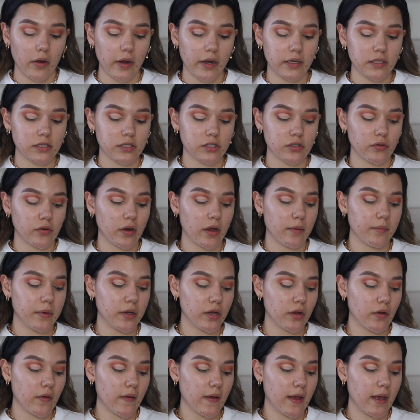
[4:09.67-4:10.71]
Alright, so now I'm going
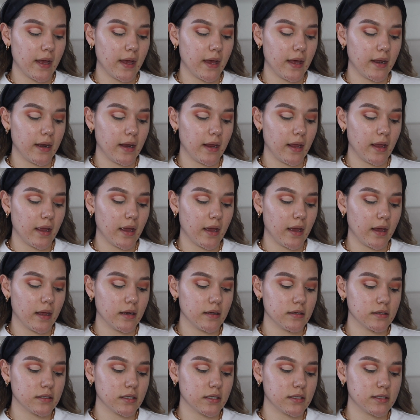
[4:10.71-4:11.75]
to go ahead
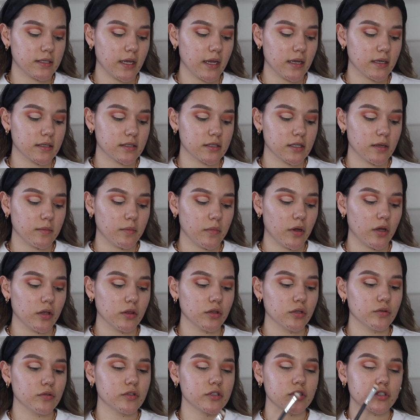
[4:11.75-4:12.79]
and take some
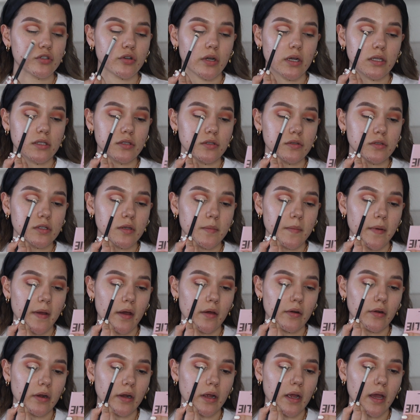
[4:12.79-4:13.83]
loose translucent
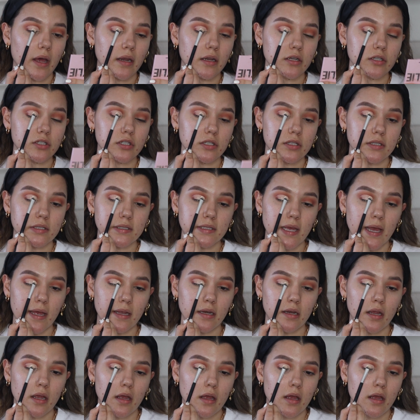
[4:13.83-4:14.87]
powder and kind of just
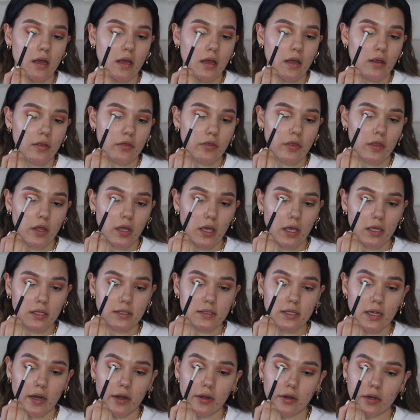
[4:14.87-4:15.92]
set the
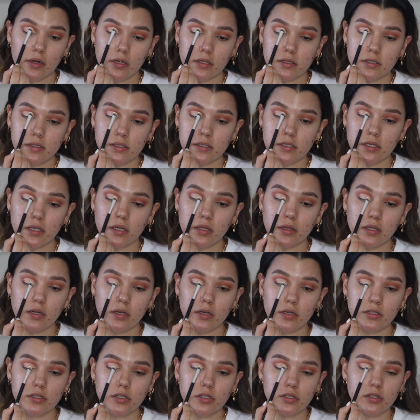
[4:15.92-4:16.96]
entire
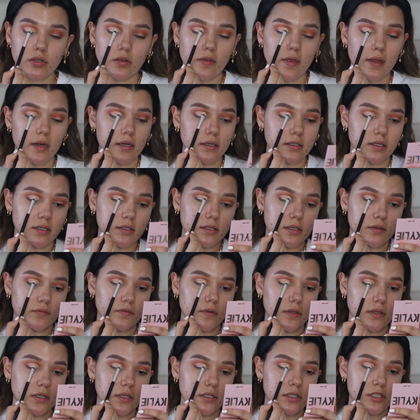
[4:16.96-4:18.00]
concealer just so that it doesn't
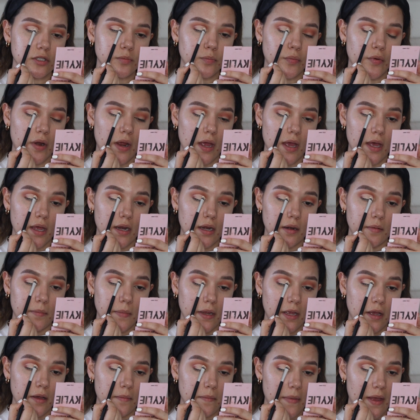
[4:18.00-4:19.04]
really spread and
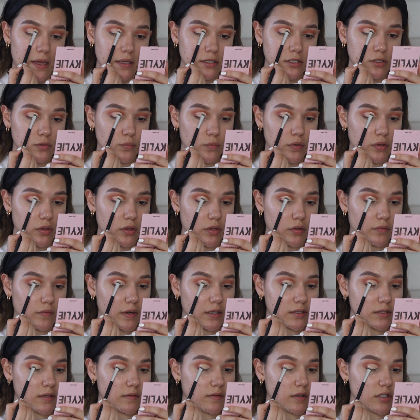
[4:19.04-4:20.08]
make a mess with the
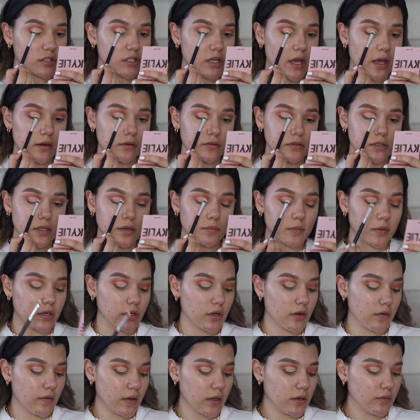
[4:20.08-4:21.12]
rest of the shadows that I'm going to
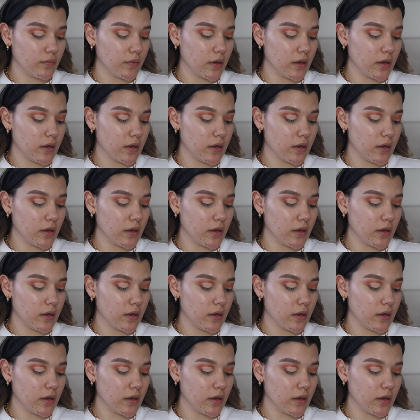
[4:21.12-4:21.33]
go in